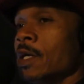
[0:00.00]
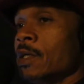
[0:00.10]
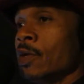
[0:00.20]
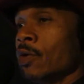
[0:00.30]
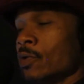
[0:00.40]

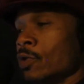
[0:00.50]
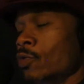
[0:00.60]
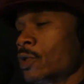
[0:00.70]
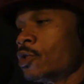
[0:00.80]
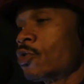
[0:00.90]
You know, you
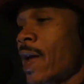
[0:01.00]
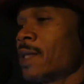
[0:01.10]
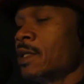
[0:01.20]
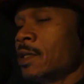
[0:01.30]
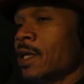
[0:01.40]
was
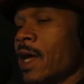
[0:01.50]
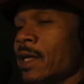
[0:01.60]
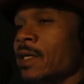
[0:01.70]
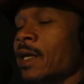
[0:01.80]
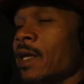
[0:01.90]
attracted to
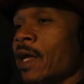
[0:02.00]
that